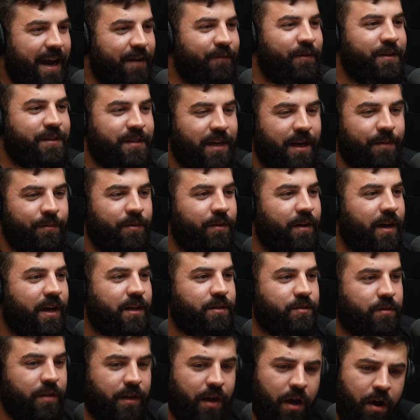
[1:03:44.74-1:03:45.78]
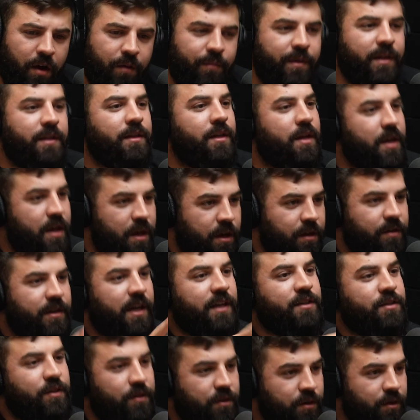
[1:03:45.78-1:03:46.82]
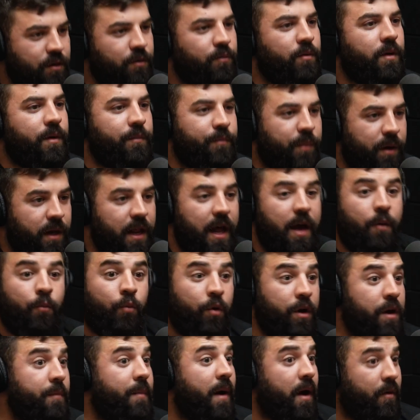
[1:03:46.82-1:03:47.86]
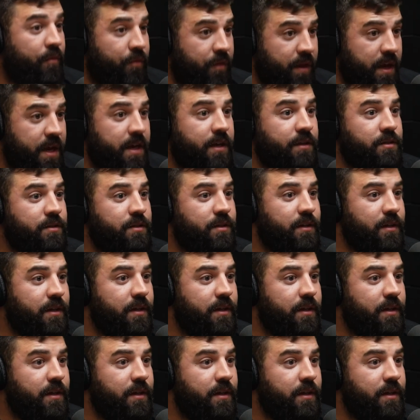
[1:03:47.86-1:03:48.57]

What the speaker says: every time you guys were like, oh, man, that's a good one, but what about this?